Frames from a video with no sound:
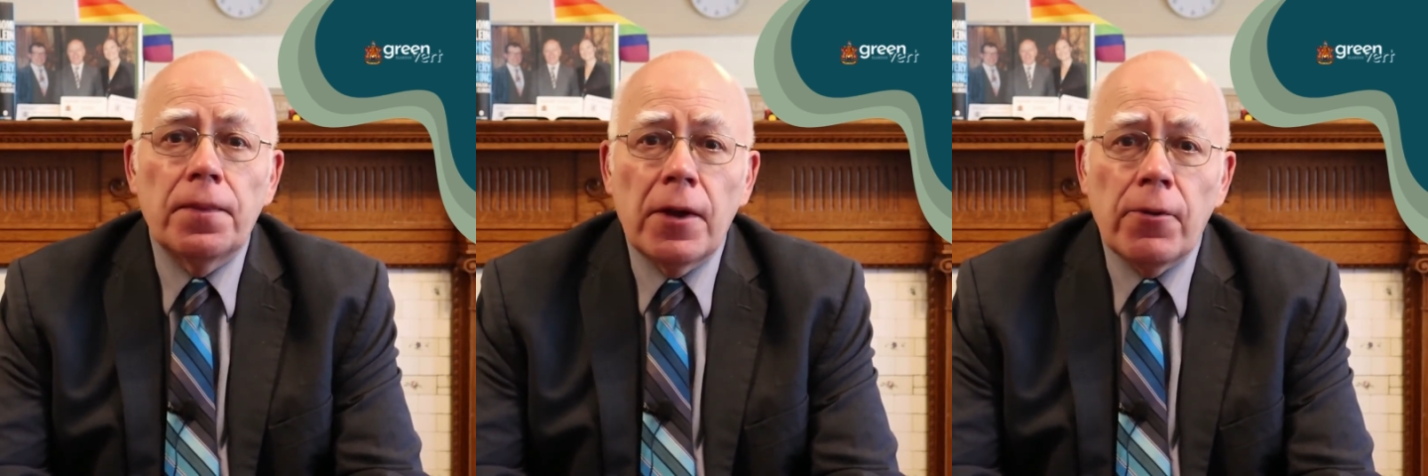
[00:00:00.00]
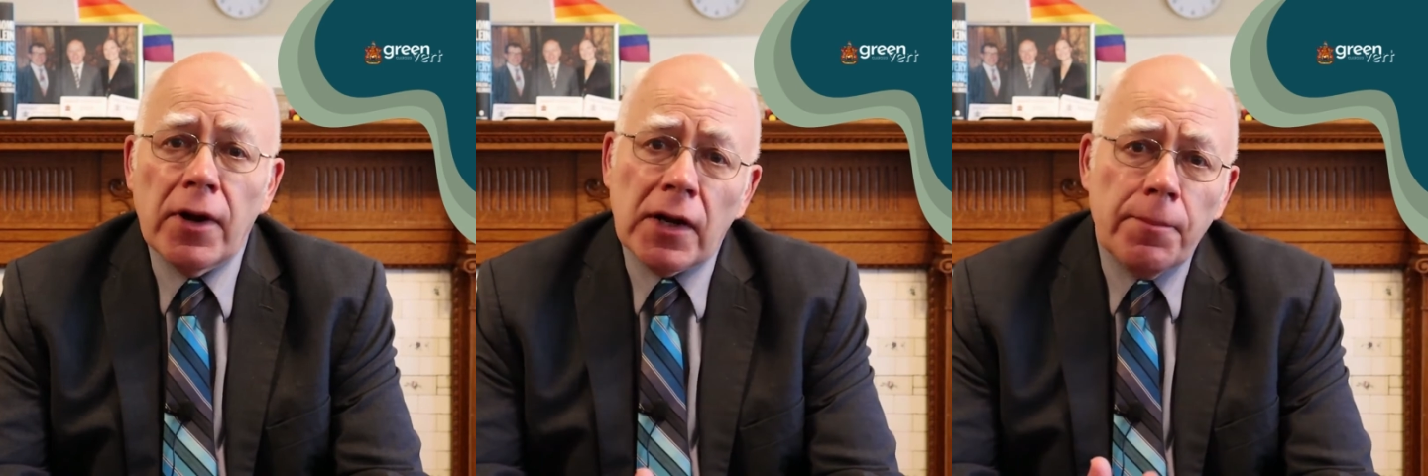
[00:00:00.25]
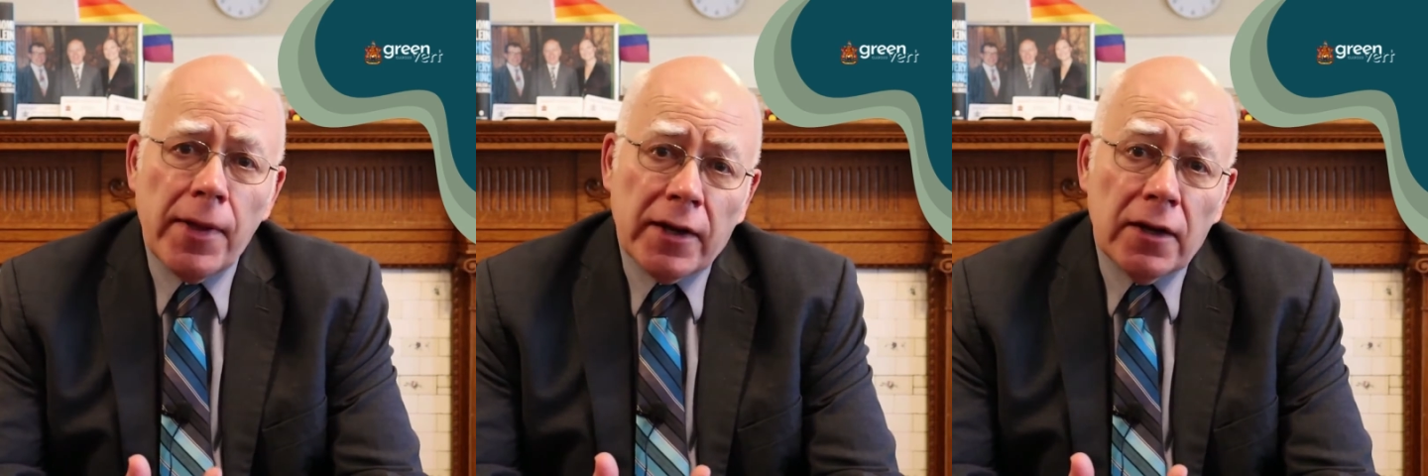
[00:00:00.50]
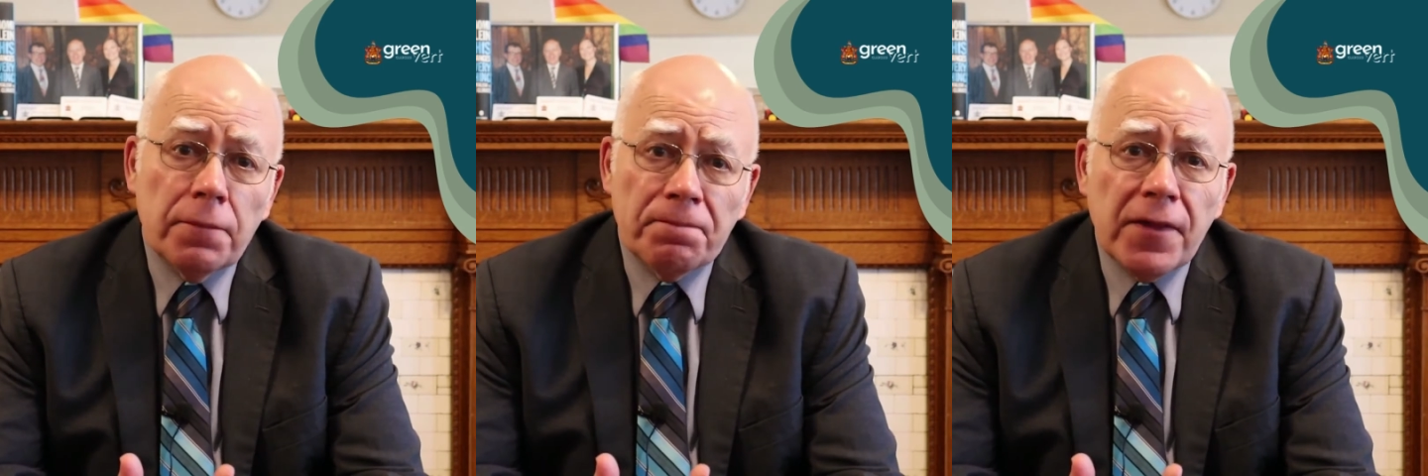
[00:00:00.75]
They
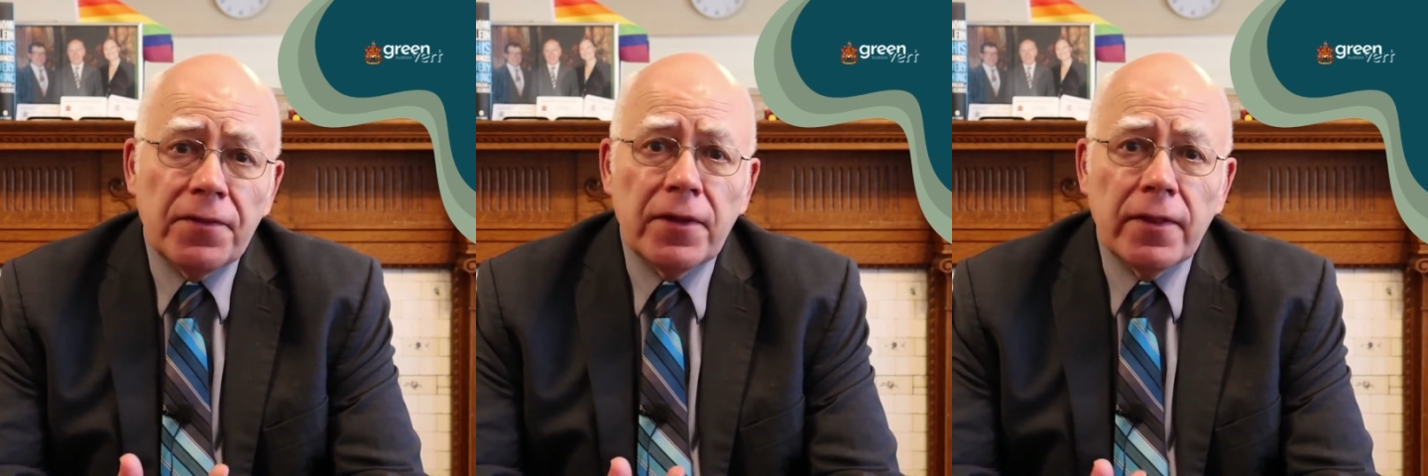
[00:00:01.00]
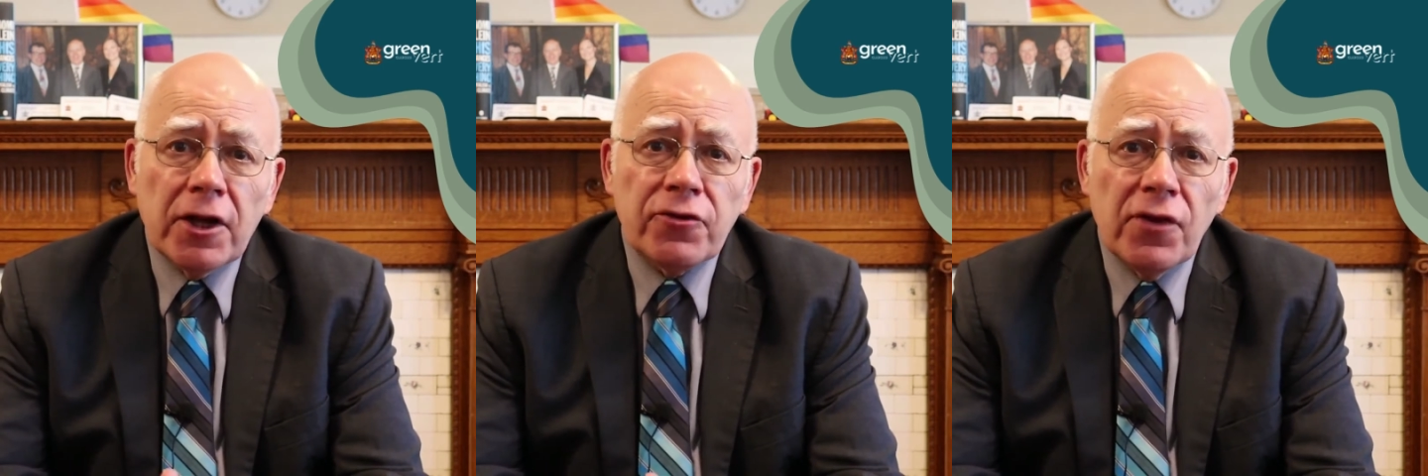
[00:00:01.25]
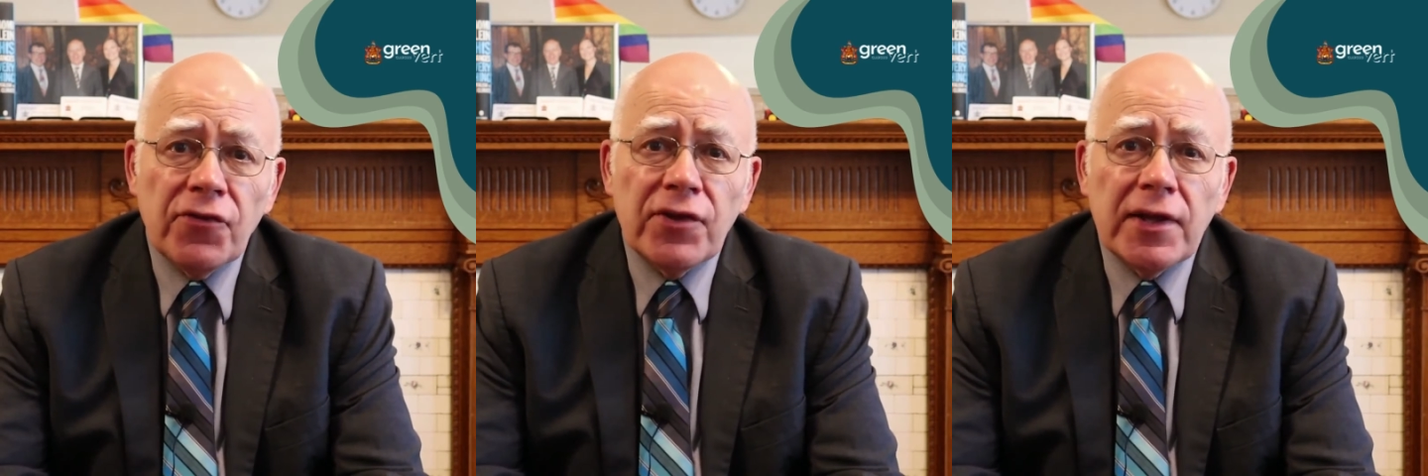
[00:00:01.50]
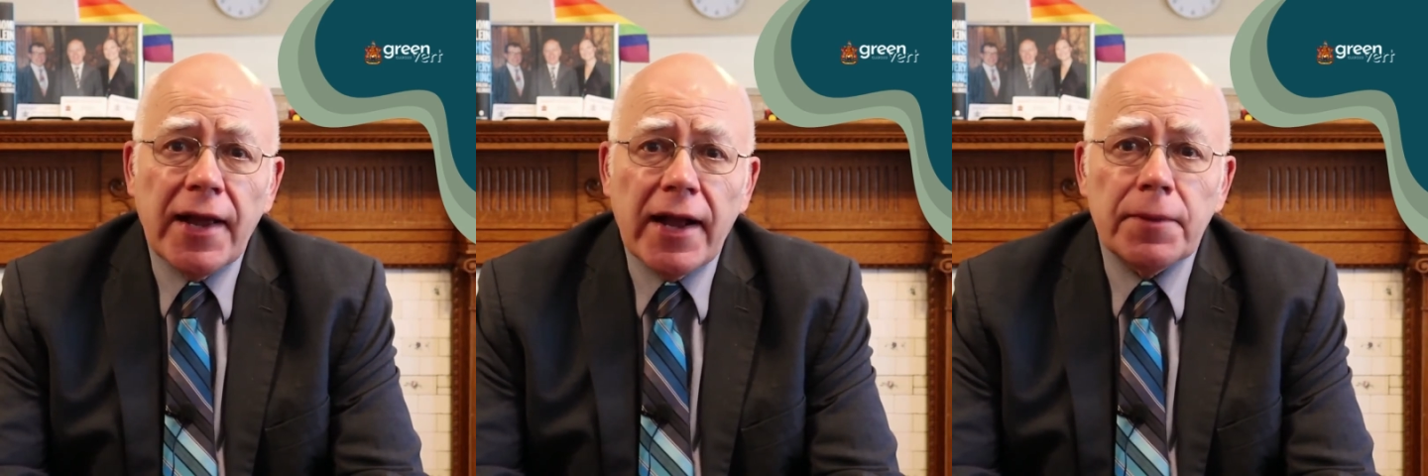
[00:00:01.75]
recommended that the Electricity